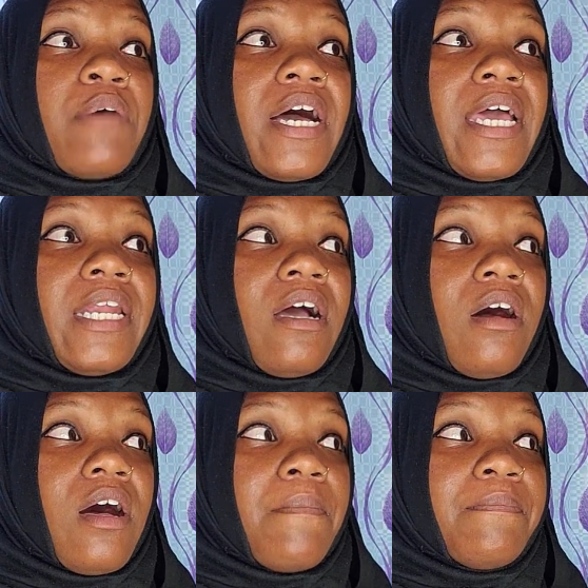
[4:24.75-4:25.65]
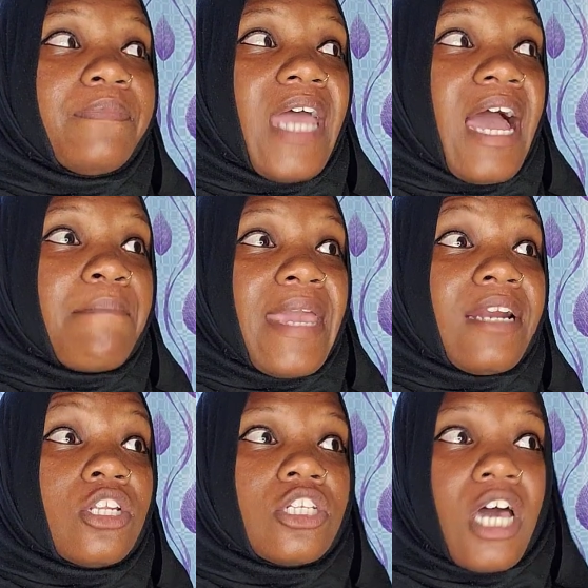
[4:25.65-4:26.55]
But um, I
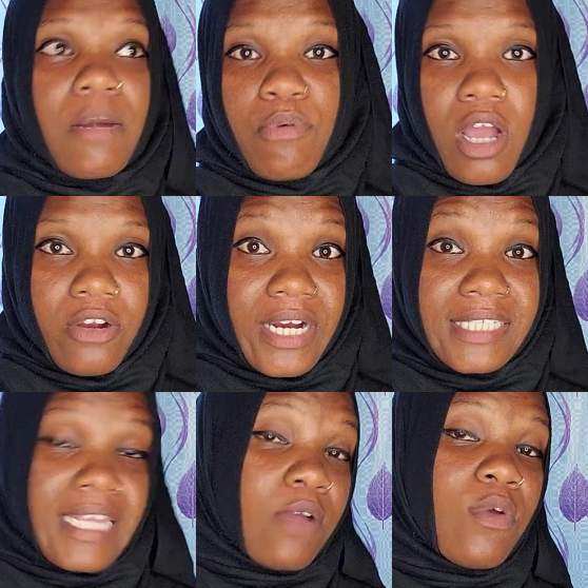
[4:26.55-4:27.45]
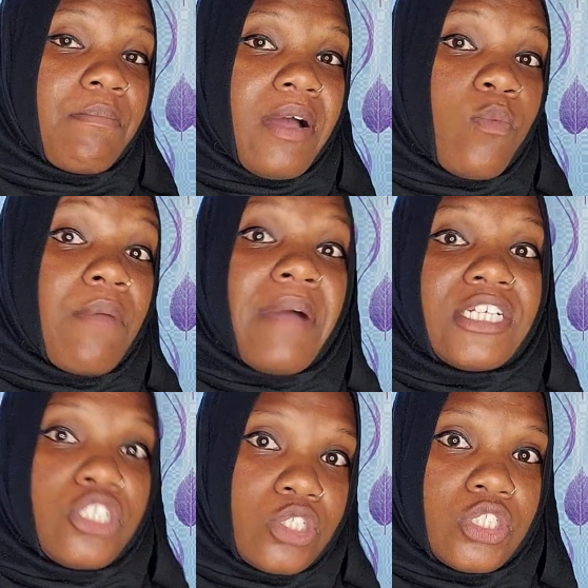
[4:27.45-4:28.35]
made a lot of progress, like with my with
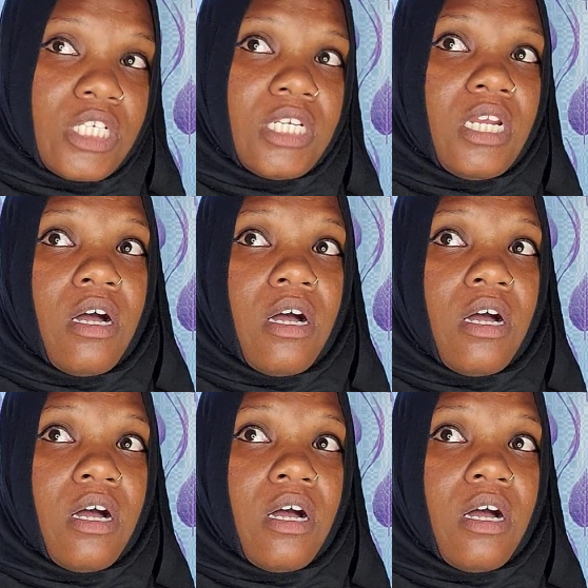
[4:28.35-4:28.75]
my children.